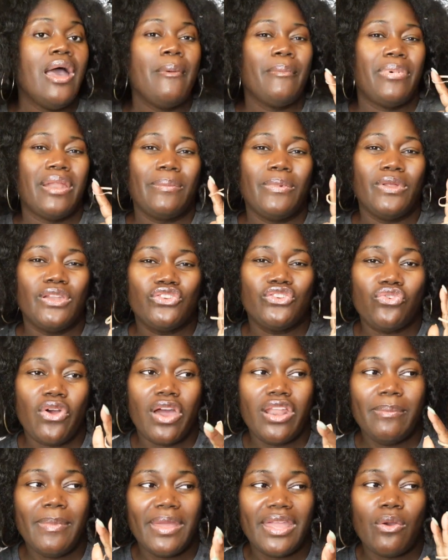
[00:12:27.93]
But I'm going to try
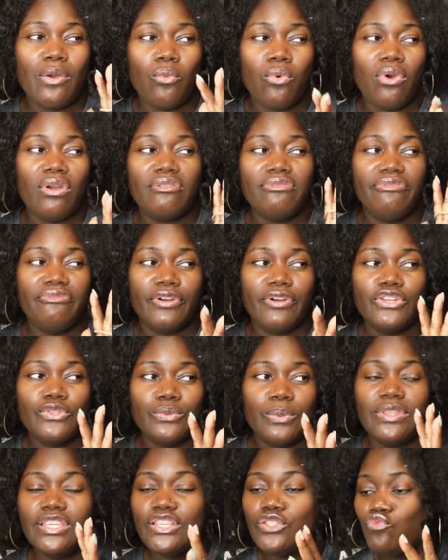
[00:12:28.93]
to make it work first
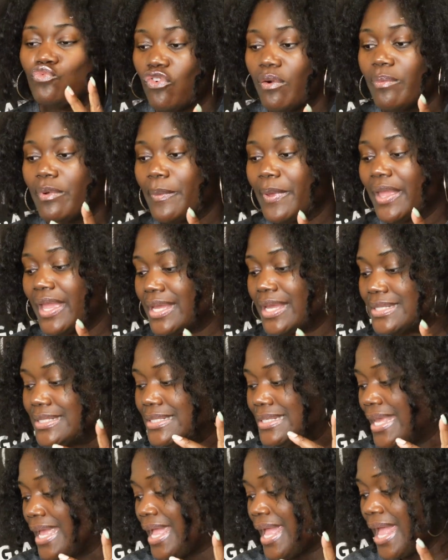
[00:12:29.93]
with these rubber
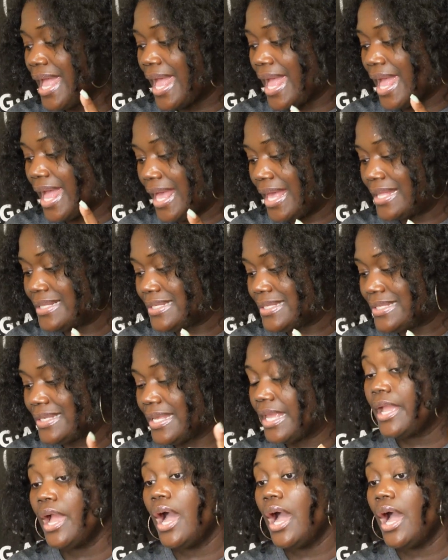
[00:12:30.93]
bands and see.